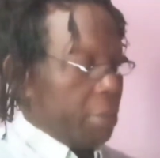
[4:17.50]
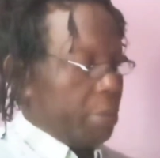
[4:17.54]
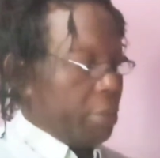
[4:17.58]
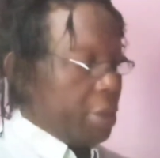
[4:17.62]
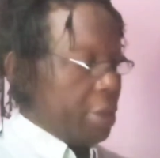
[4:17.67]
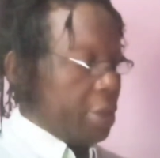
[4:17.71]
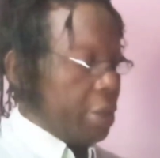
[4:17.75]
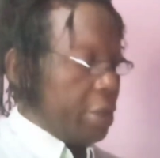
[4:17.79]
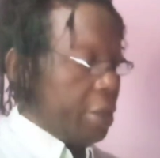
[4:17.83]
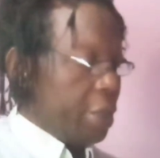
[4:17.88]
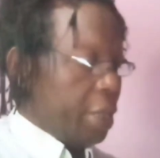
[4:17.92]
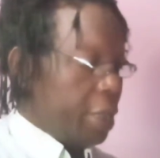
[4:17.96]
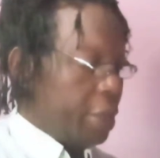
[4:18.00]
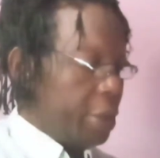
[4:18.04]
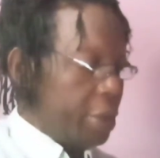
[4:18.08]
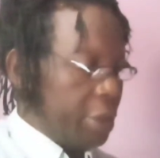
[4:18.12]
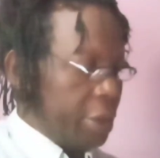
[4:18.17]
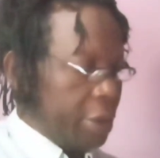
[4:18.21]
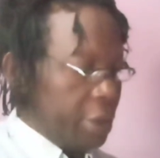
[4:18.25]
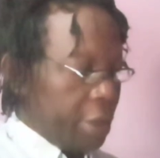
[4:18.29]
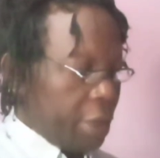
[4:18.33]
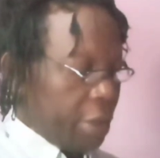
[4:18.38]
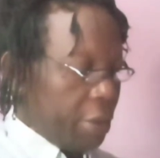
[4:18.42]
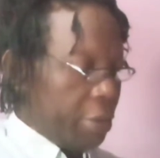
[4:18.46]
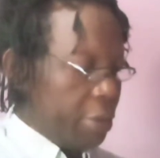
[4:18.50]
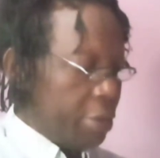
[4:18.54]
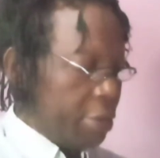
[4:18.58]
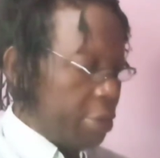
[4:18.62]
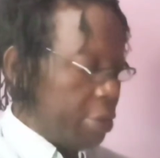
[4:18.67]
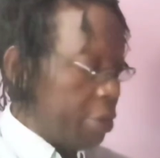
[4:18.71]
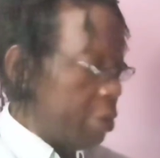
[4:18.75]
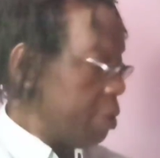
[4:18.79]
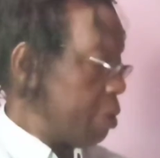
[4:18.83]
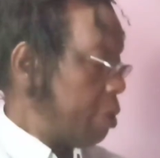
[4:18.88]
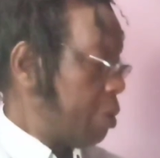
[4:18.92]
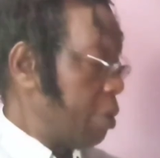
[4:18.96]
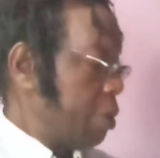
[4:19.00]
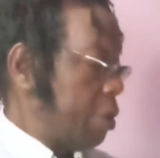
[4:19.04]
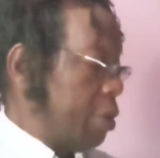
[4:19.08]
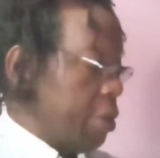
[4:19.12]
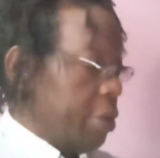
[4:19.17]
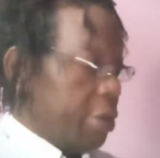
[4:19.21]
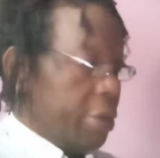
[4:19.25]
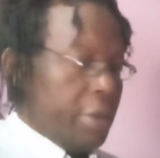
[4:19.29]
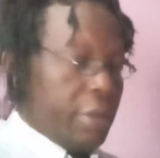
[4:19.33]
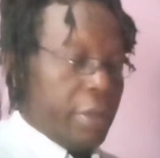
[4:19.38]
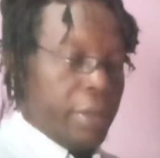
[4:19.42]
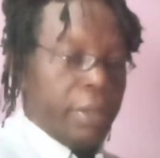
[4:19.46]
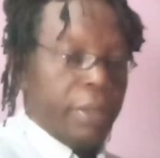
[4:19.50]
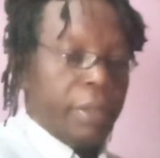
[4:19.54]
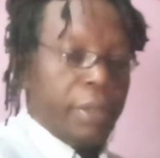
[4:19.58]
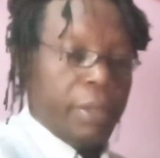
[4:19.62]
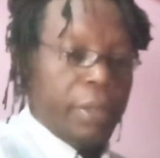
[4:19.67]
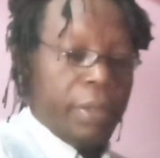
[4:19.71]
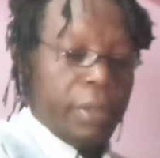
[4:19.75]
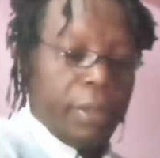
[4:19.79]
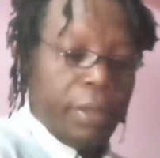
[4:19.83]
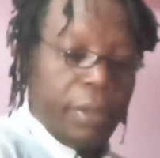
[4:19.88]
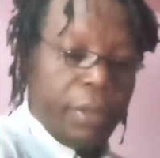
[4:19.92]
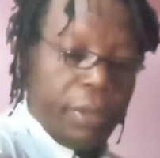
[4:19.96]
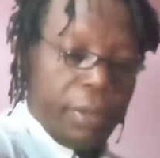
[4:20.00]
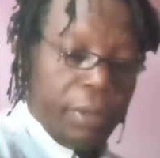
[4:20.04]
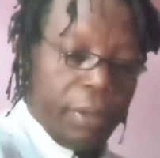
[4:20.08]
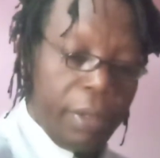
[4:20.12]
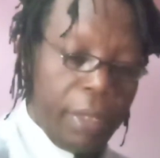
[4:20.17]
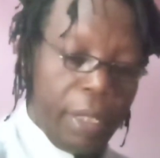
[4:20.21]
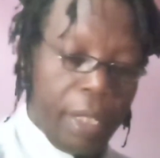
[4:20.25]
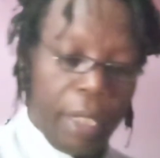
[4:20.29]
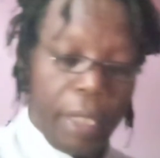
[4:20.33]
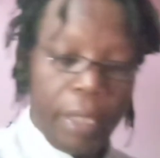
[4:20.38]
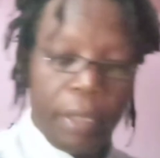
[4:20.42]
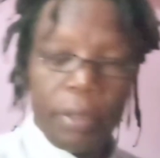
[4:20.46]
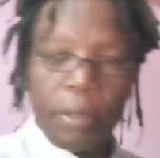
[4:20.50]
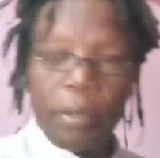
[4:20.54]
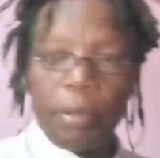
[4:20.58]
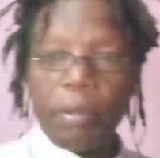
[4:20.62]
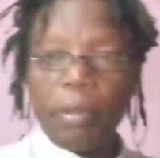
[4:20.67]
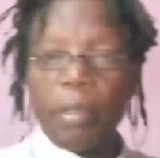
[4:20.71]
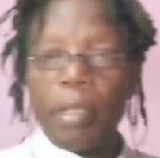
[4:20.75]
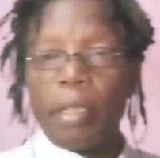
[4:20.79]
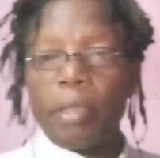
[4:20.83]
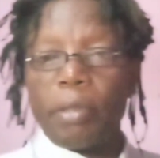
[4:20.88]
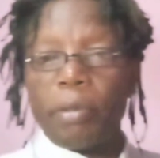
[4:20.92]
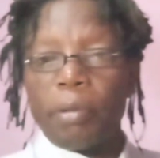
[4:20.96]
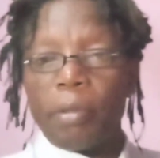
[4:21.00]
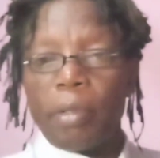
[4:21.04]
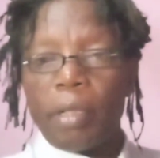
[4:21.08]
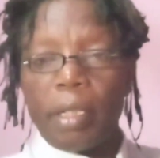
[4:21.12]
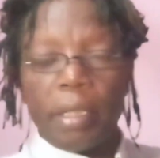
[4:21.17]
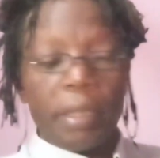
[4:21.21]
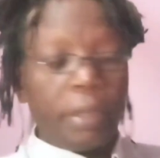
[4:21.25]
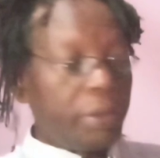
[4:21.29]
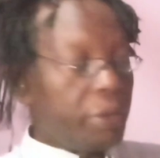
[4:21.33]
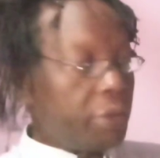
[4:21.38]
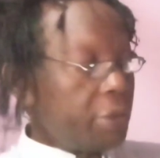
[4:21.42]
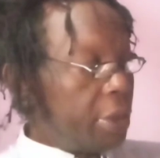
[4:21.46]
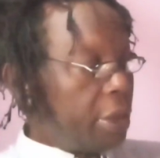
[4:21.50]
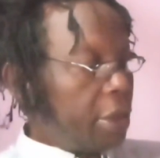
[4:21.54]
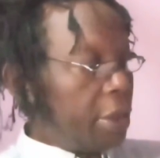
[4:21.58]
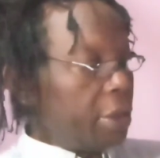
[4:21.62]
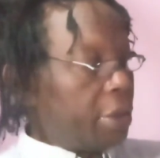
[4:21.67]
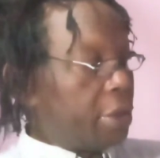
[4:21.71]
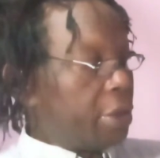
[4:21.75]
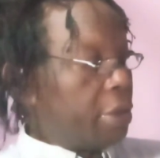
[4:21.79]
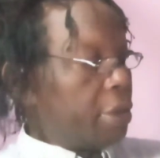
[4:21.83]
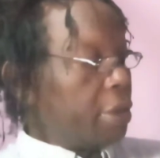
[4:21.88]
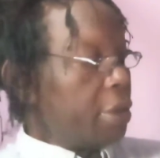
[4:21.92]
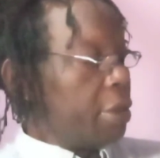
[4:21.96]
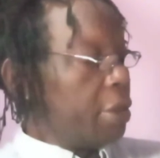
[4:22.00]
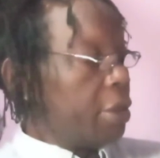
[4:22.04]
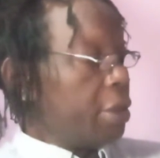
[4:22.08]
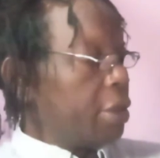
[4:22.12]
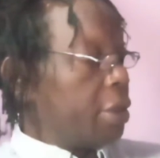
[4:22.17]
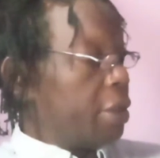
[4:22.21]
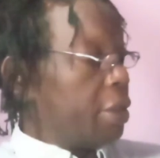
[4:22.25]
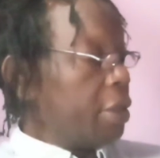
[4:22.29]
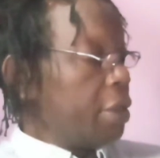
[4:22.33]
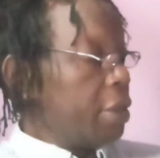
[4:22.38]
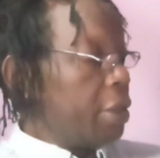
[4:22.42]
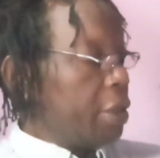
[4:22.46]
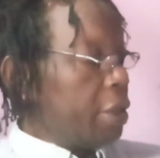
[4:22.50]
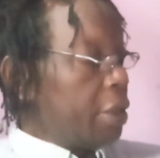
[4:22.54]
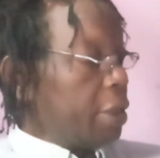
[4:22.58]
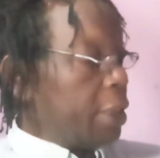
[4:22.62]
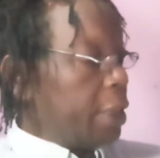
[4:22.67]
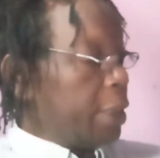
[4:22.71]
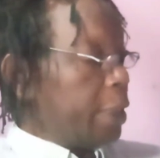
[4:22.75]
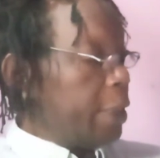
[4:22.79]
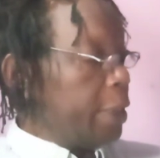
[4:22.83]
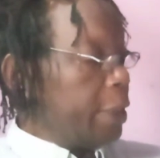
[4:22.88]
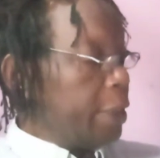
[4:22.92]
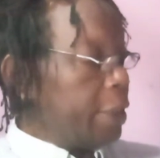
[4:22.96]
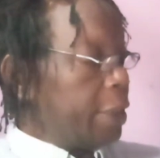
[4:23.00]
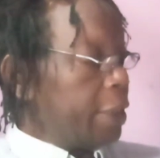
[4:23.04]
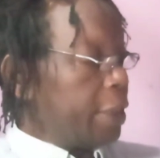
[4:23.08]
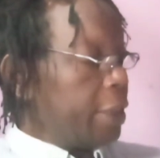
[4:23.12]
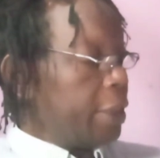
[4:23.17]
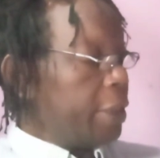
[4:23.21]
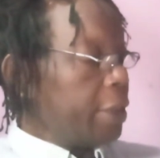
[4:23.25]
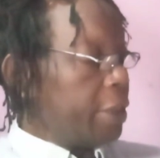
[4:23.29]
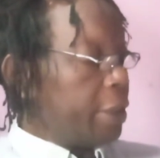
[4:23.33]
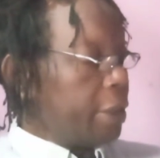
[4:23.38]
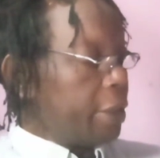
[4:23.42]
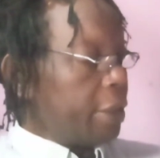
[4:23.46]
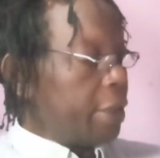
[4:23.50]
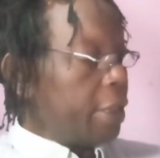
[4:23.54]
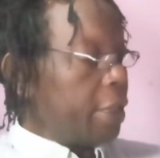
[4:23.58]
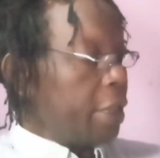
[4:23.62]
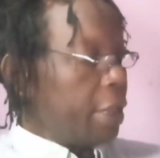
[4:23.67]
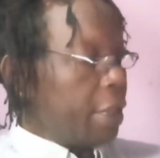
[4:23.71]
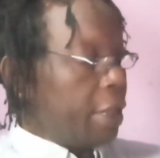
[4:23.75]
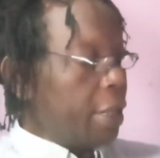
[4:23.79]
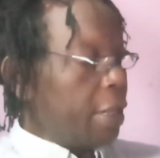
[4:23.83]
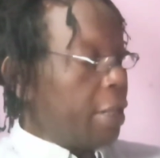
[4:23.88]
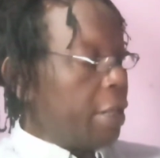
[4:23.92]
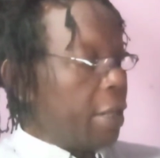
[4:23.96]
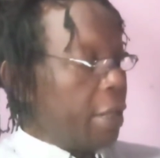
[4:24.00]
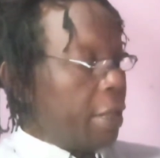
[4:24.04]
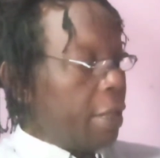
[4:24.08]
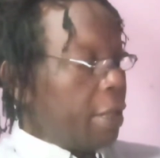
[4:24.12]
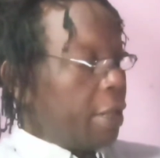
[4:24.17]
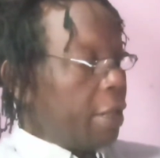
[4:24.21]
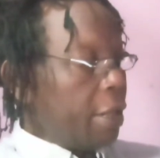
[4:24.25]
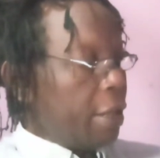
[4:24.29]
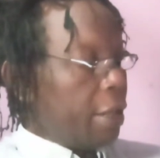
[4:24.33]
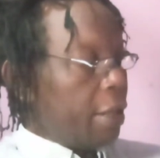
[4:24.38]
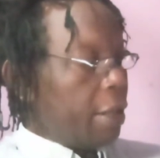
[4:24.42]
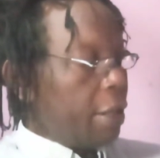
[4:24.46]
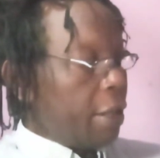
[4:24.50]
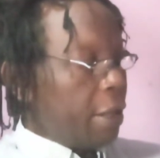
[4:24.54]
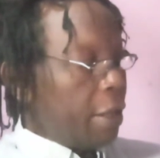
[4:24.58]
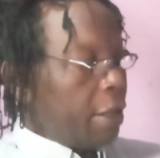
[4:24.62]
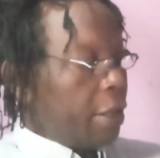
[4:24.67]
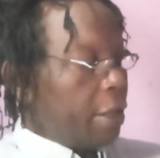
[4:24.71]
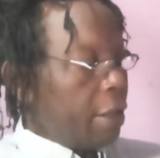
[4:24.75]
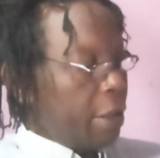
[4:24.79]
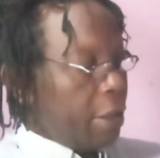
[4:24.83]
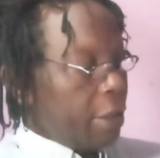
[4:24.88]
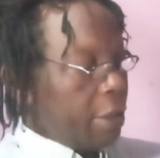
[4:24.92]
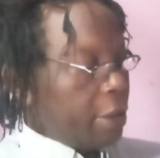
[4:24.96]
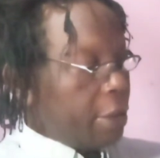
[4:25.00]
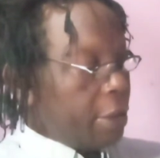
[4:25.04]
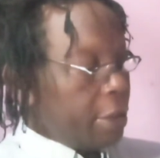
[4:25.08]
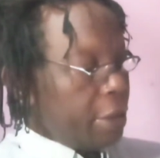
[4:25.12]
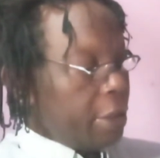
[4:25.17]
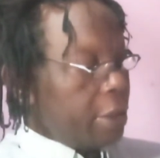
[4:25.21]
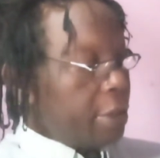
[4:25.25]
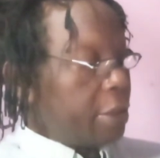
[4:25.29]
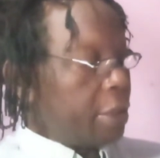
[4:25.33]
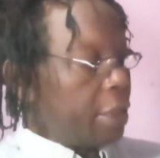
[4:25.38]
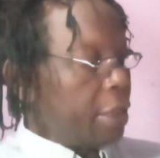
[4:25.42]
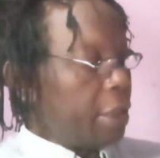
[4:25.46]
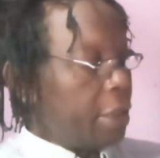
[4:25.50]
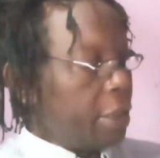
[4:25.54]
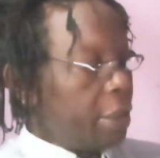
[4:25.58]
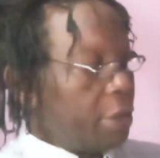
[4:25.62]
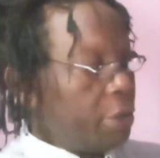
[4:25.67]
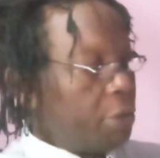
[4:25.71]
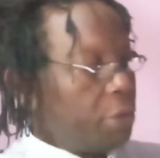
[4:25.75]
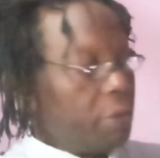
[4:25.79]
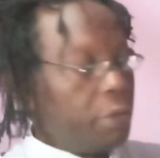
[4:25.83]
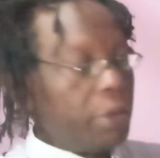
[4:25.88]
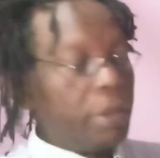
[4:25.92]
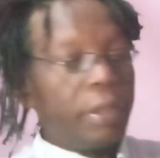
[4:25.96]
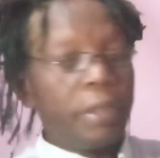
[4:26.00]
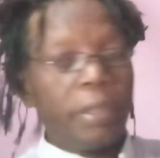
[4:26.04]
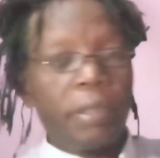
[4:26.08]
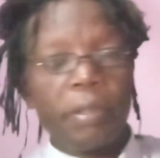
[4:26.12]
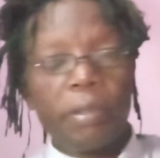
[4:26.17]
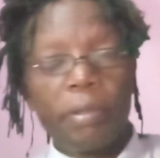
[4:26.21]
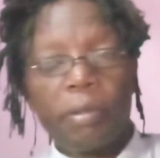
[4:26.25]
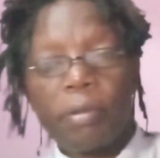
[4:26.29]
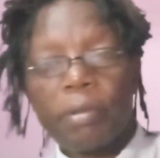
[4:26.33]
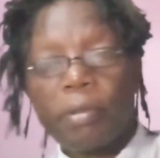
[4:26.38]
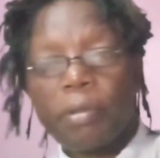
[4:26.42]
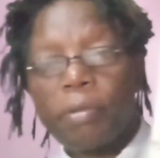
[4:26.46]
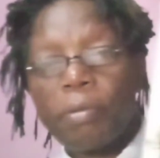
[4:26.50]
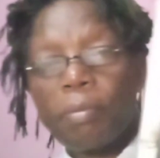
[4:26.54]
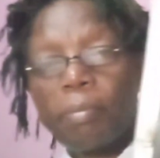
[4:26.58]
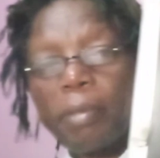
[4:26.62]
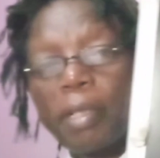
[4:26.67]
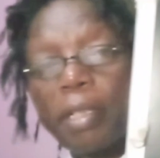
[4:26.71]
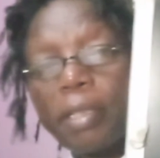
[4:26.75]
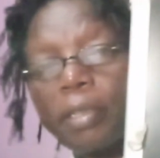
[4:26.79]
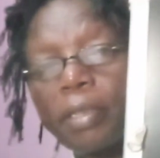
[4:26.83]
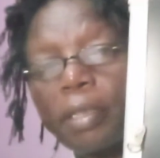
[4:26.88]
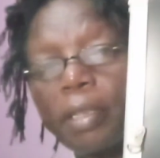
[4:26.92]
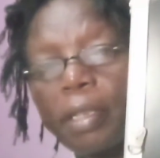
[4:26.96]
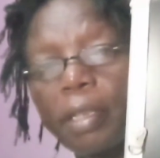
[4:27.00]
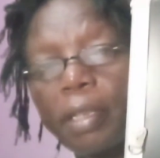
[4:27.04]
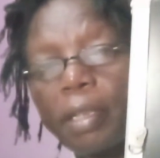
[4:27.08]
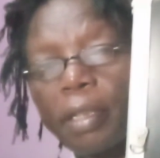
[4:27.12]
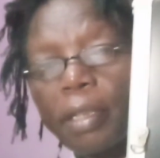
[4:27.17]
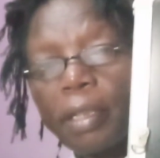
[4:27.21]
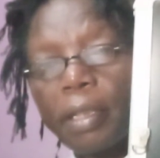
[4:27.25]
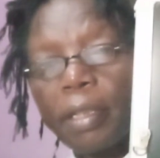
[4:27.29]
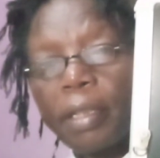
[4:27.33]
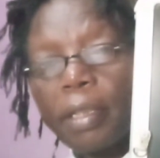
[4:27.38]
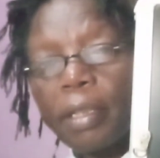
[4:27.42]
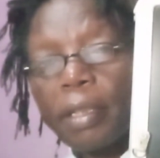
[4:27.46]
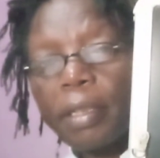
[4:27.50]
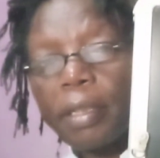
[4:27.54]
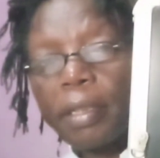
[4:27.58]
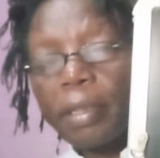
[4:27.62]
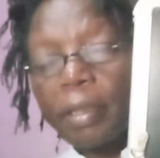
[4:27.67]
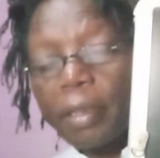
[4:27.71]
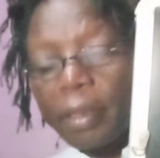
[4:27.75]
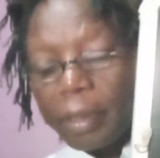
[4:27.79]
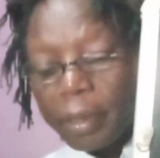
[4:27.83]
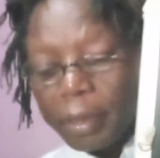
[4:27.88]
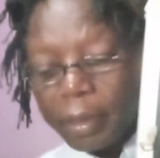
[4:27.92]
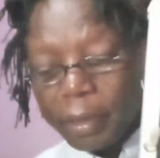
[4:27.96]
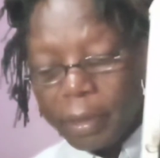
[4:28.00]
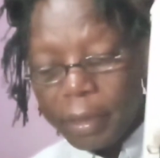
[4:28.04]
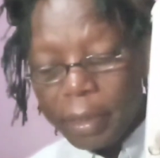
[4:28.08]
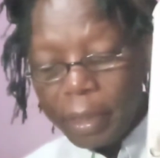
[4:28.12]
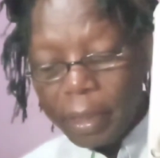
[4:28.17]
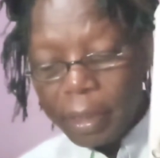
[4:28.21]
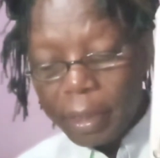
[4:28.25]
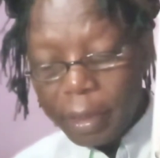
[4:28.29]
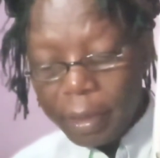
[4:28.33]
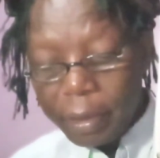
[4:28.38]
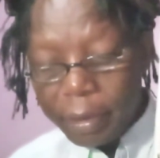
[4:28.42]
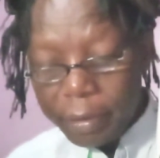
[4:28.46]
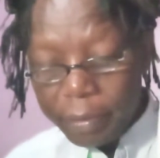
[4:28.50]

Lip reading: me write it down, so guys, so that you can see it. Dirac. These are the units used to measure this thing.